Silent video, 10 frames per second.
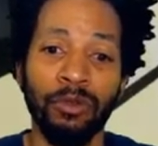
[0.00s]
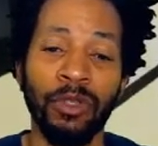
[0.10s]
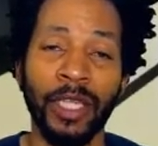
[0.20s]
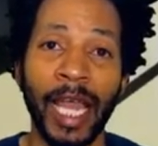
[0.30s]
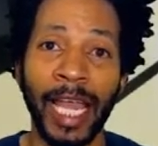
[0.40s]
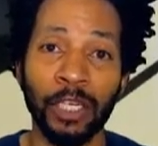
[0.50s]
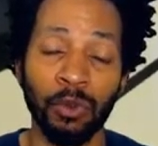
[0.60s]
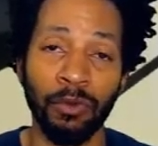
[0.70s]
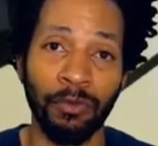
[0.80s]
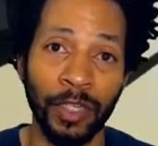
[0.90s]
the
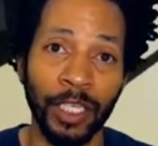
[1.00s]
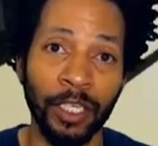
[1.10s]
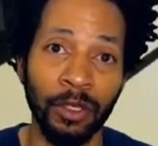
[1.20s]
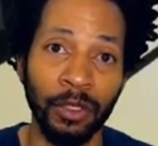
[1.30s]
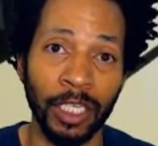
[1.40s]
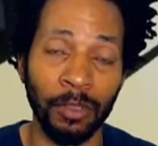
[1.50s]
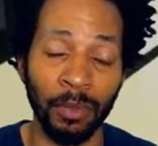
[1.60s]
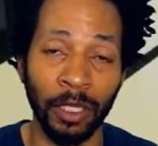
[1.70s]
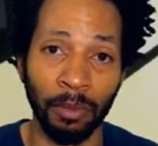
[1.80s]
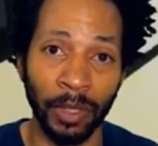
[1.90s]
actual video that's
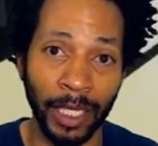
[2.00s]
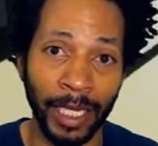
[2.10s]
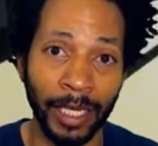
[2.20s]
being played.